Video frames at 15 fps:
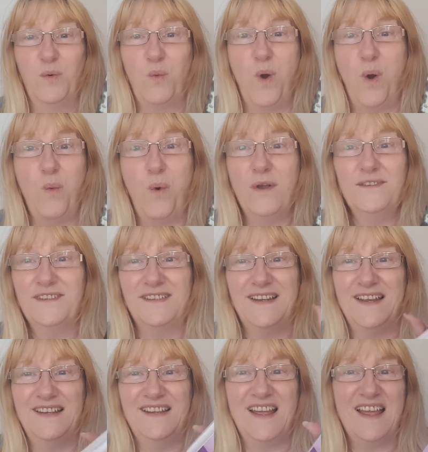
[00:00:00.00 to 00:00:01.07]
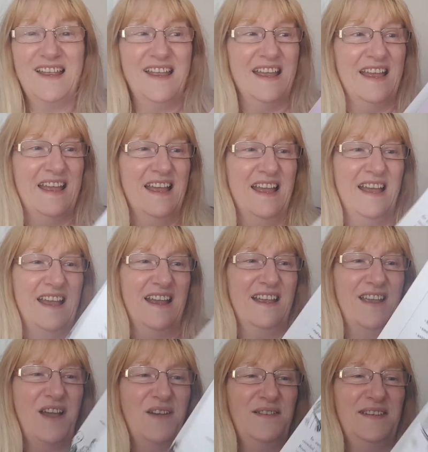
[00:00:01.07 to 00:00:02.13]
what was D-Day,
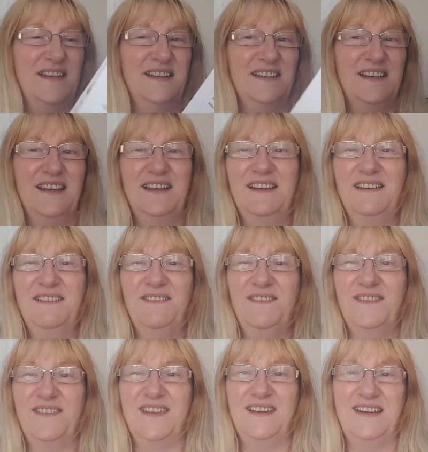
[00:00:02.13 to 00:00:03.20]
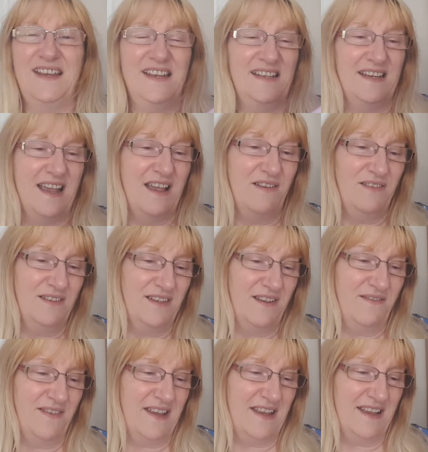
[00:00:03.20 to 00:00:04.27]
goes into the details
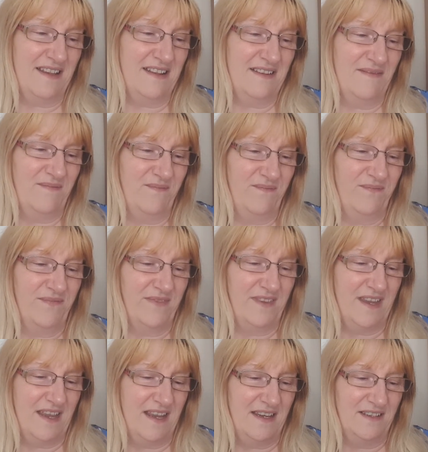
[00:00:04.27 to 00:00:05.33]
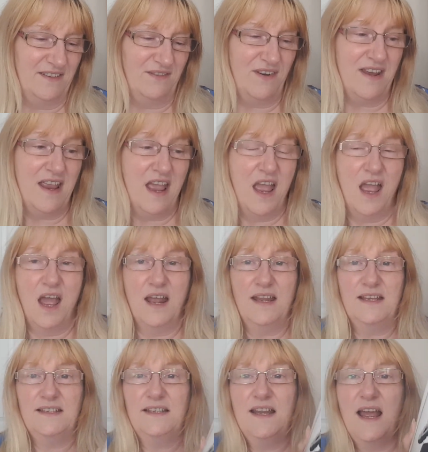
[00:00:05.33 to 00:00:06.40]
of it and the history. And
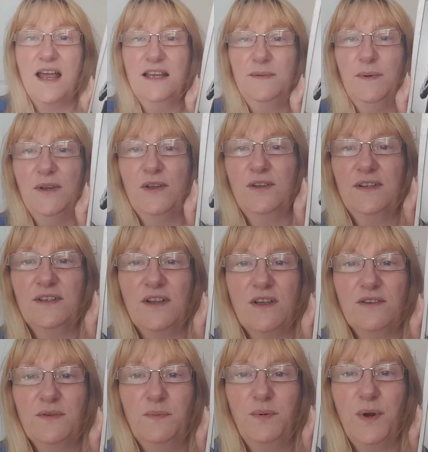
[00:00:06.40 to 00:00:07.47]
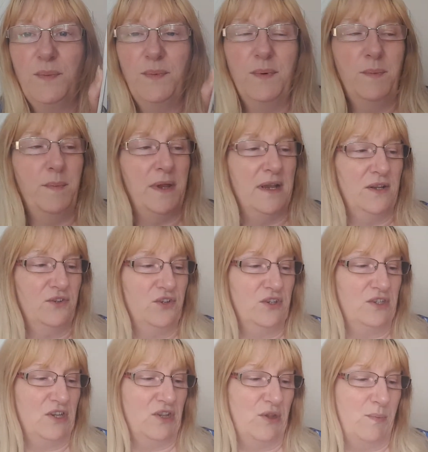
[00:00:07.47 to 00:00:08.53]
it's nice because it's got some proper
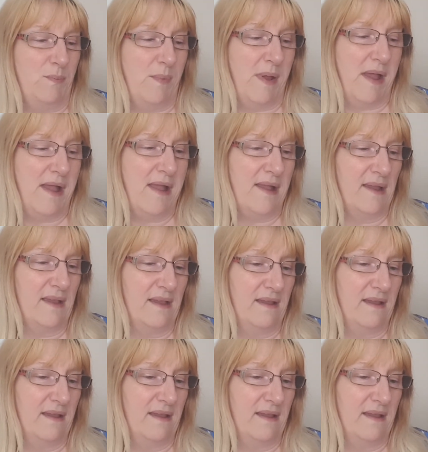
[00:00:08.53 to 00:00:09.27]
pictures at the back.